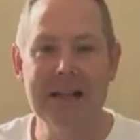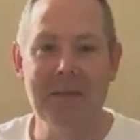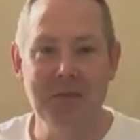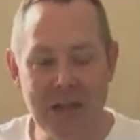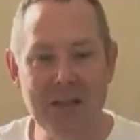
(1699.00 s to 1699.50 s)

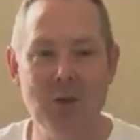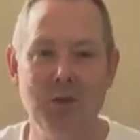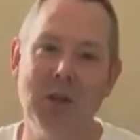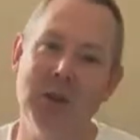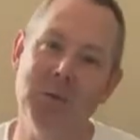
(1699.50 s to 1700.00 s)
then you're
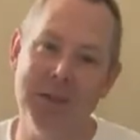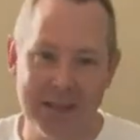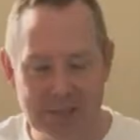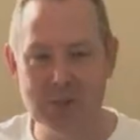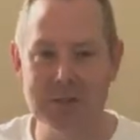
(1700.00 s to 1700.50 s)
dealing with
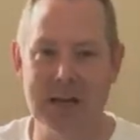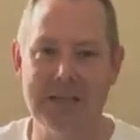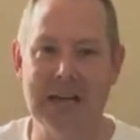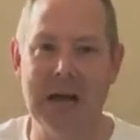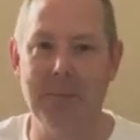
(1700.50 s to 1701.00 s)
issues on
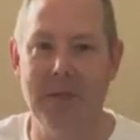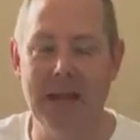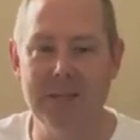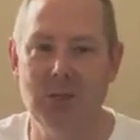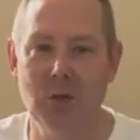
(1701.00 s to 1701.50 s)
top of
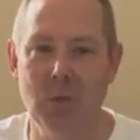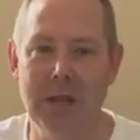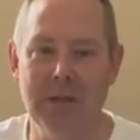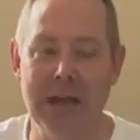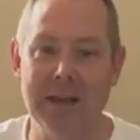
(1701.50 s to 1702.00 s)
that too.